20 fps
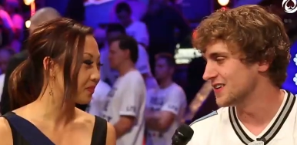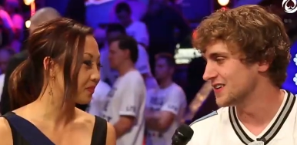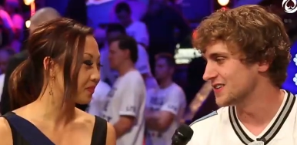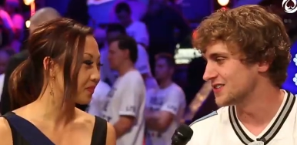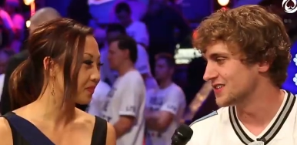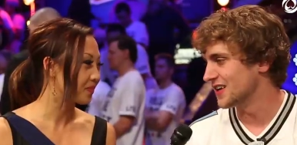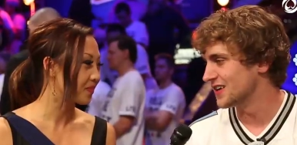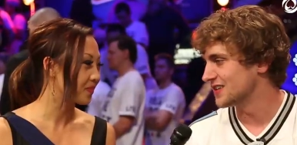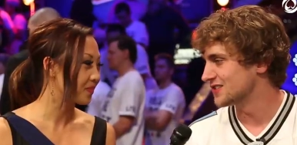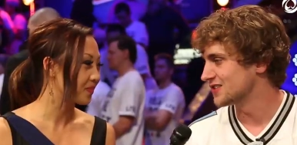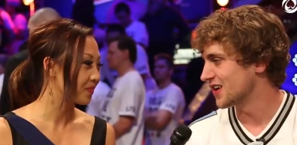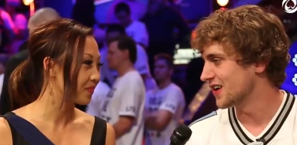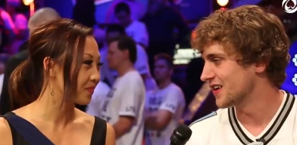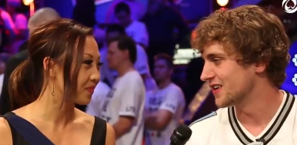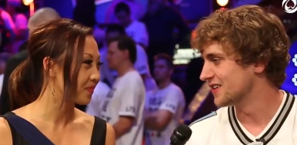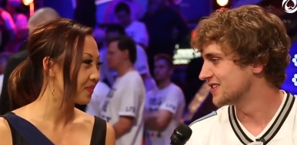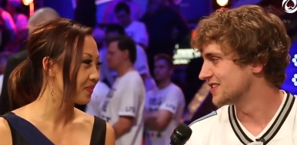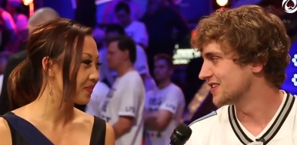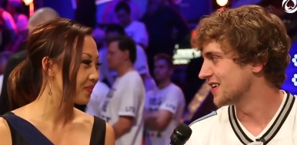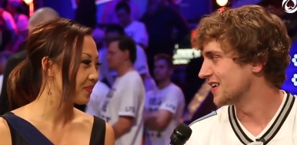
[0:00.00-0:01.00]
Speaker 1: and he said it's
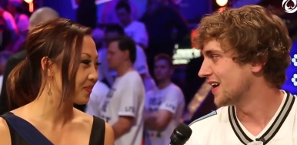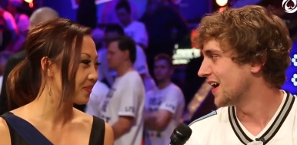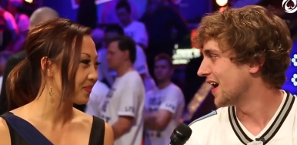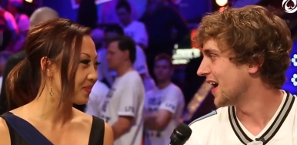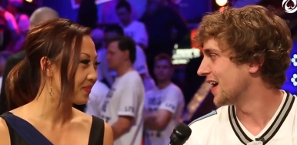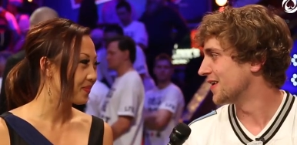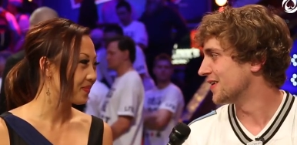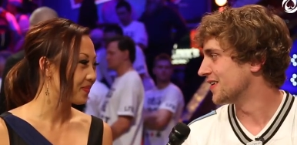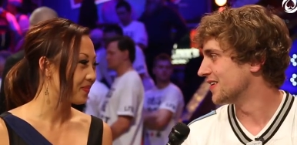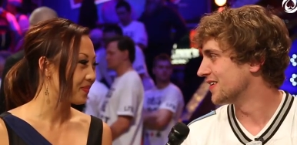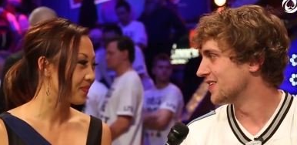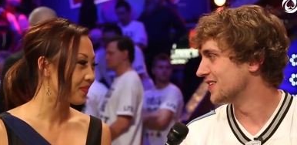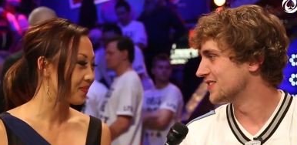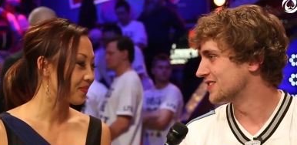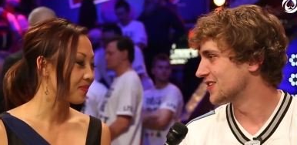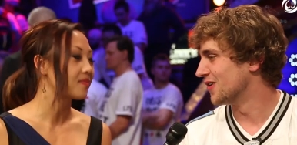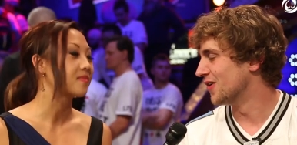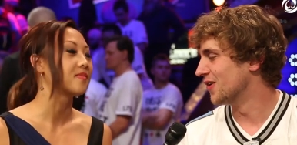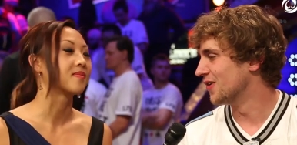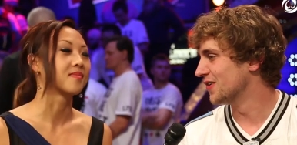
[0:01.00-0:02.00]
hard to
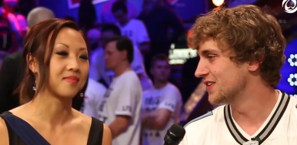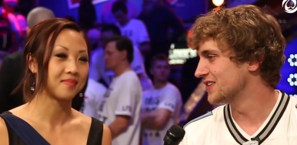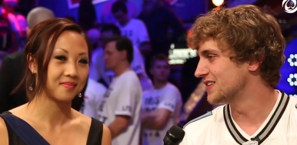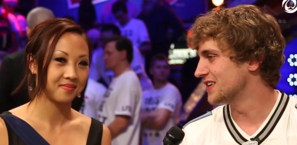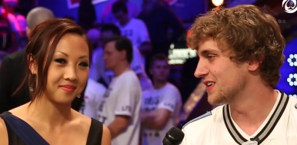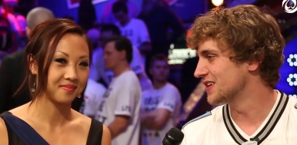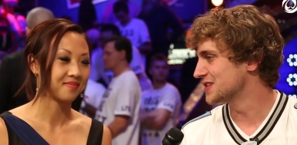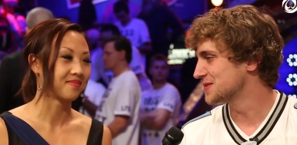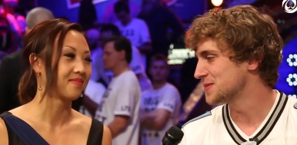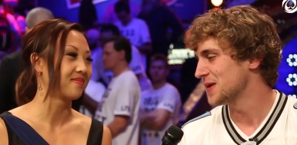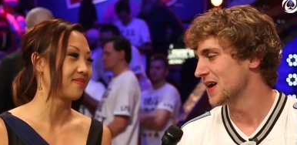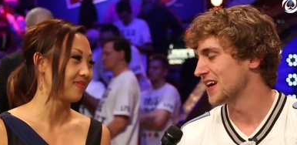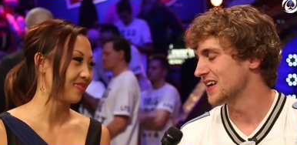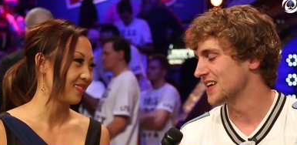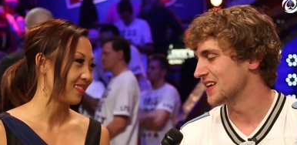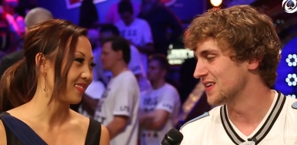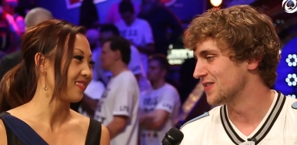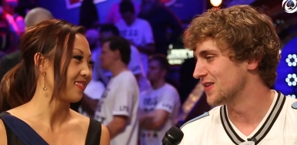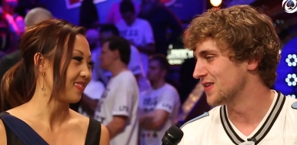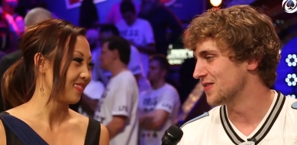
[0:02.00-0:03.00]
hold the tears
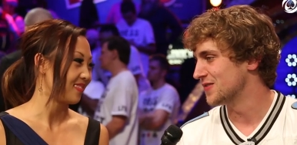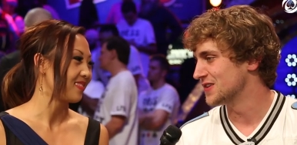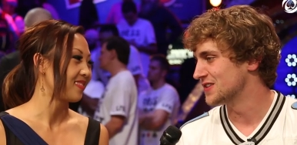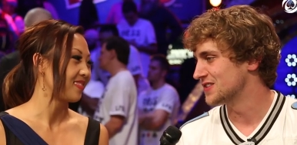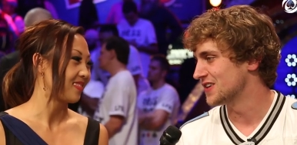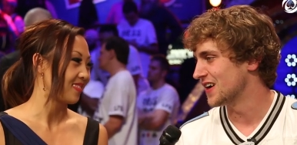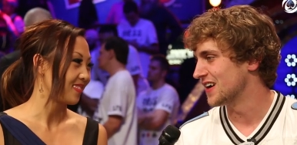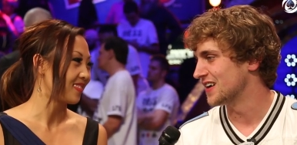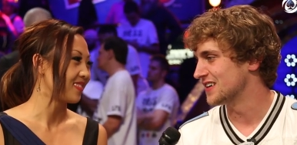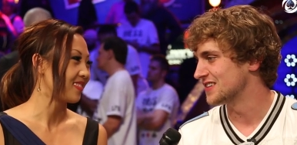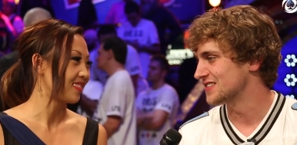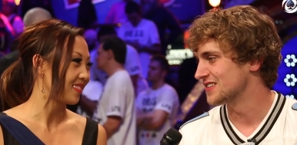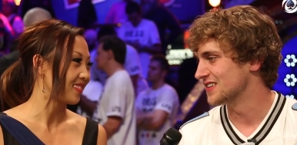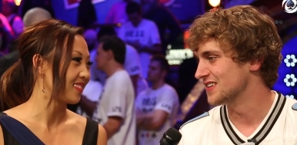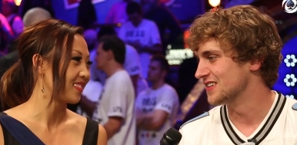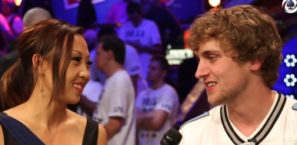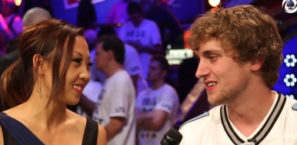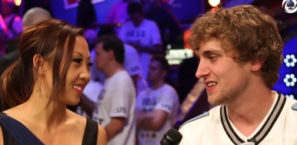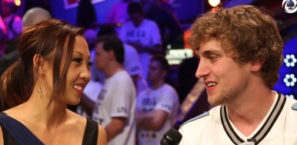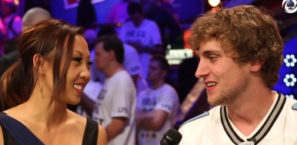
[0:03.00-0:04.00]
back even if you try,
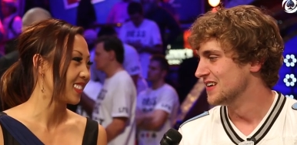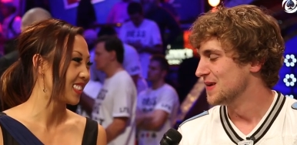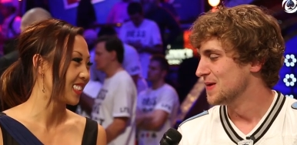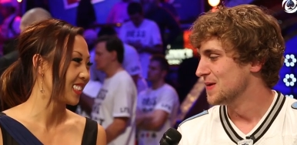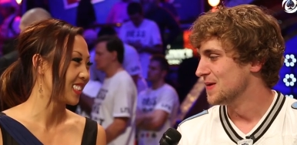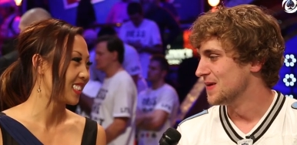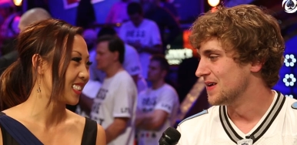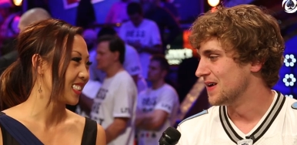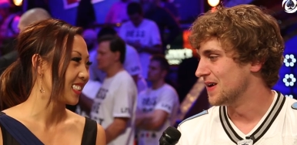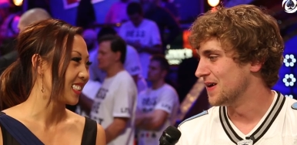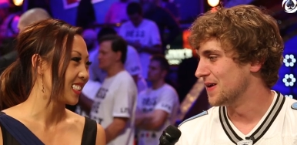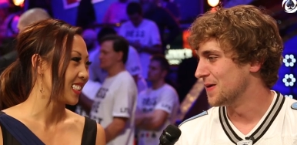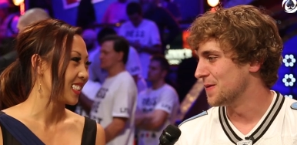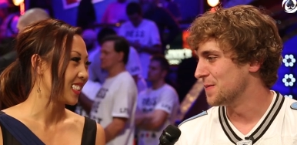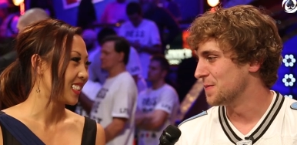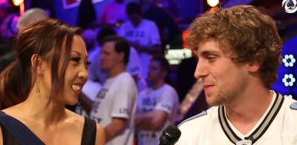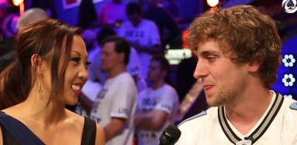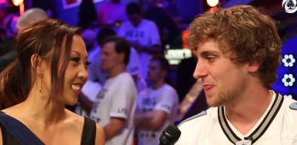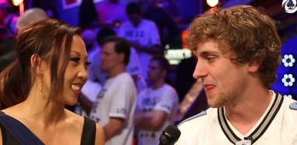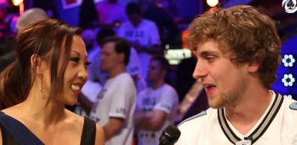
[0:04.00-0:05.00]
so
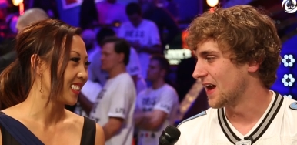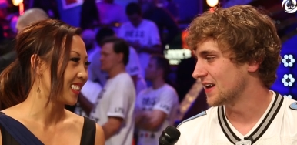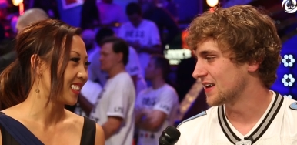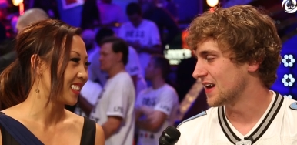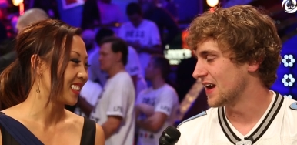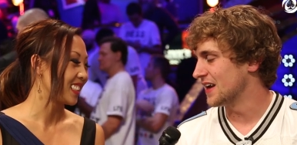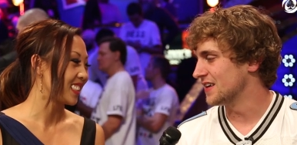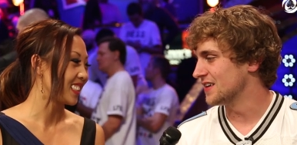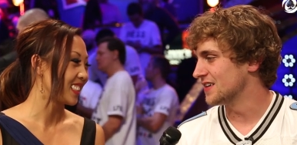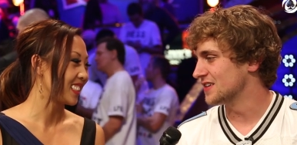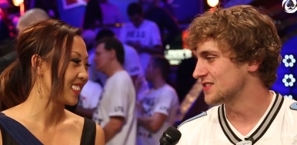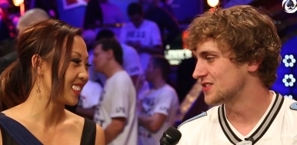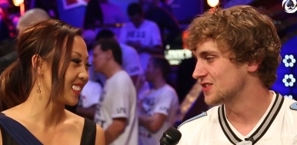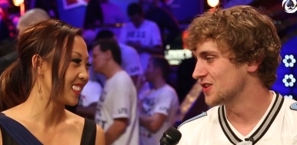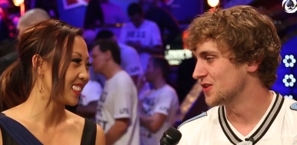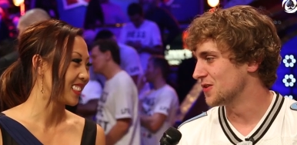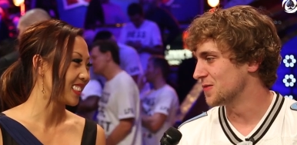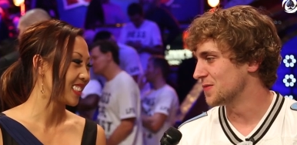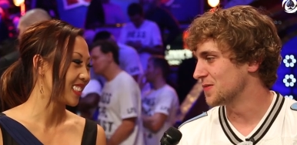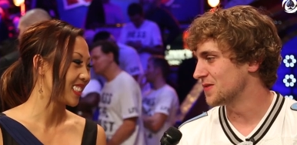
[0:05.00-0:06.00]
I kind of
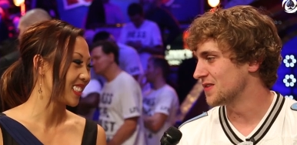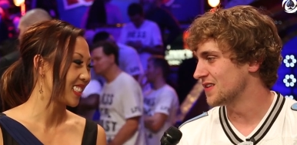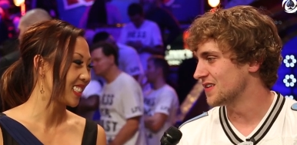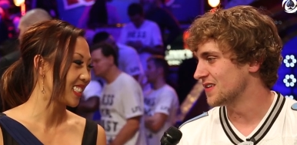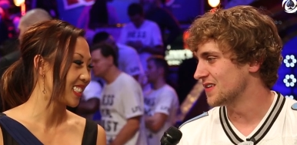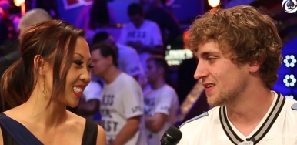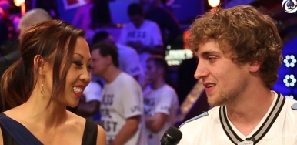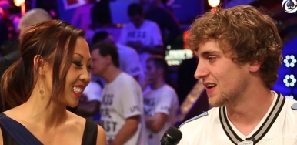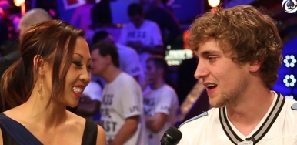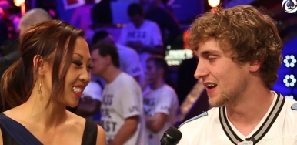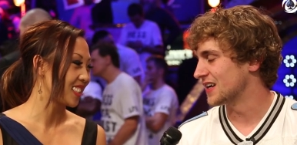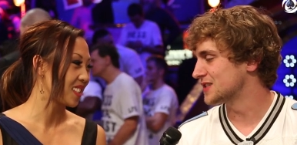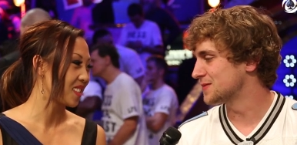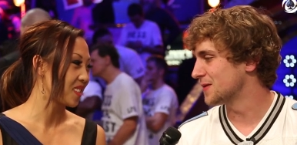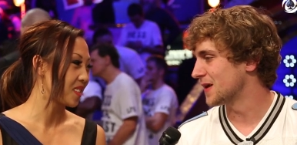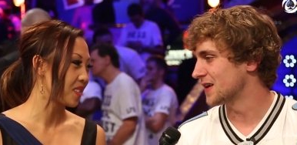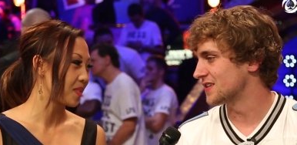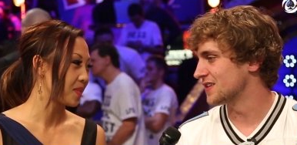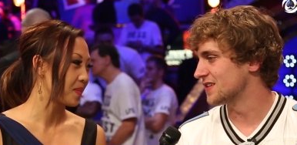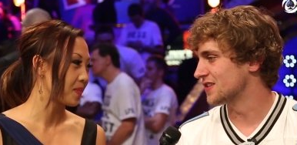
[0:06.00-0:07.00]
assumed. I
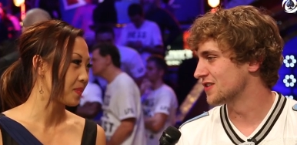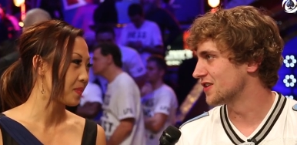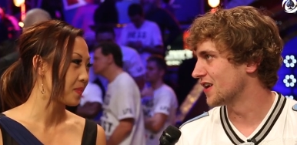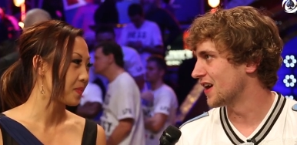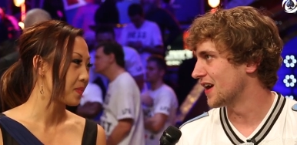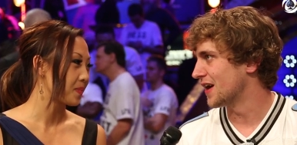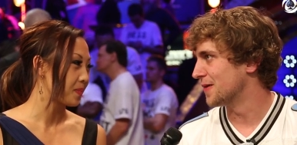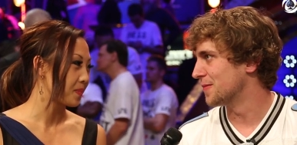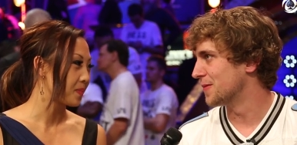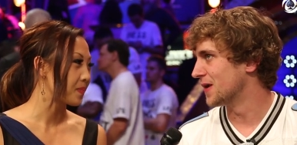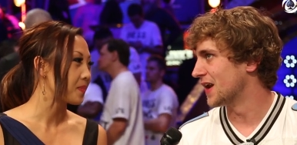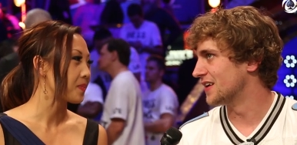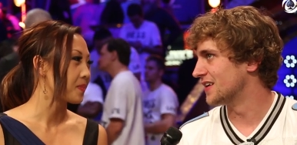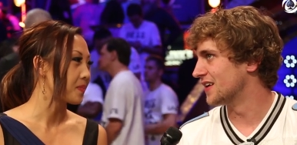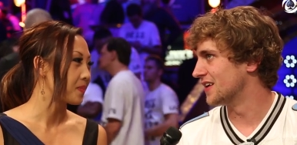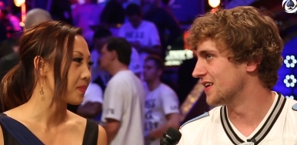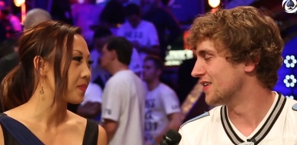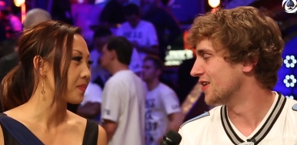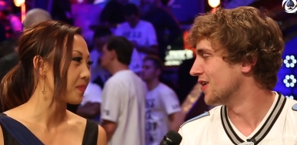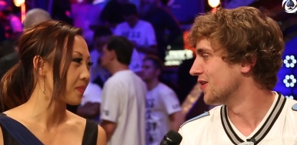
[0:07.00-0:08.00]
expected to cry, but I
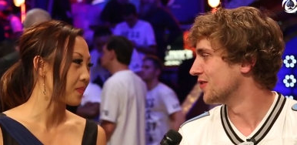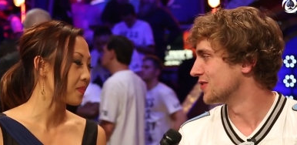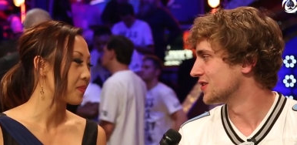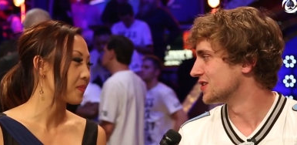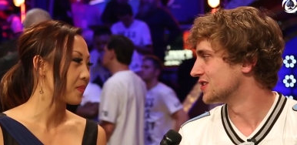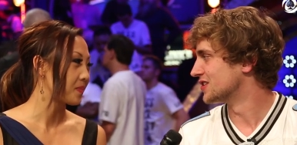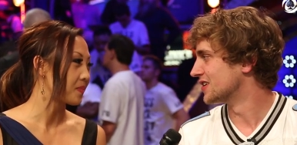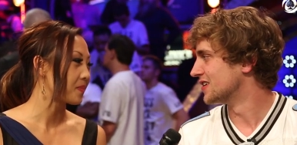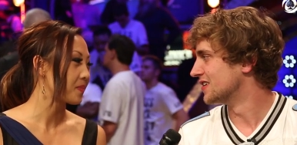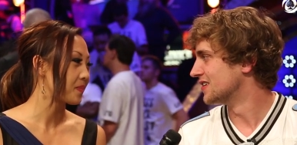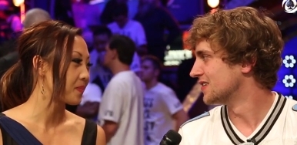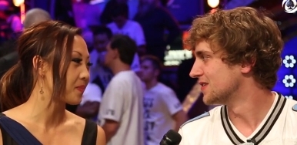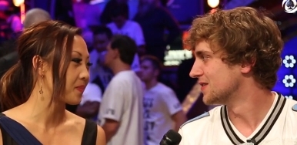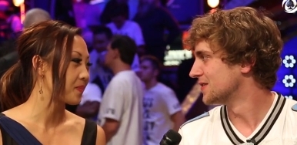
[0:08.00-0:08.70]
didn't know for sure.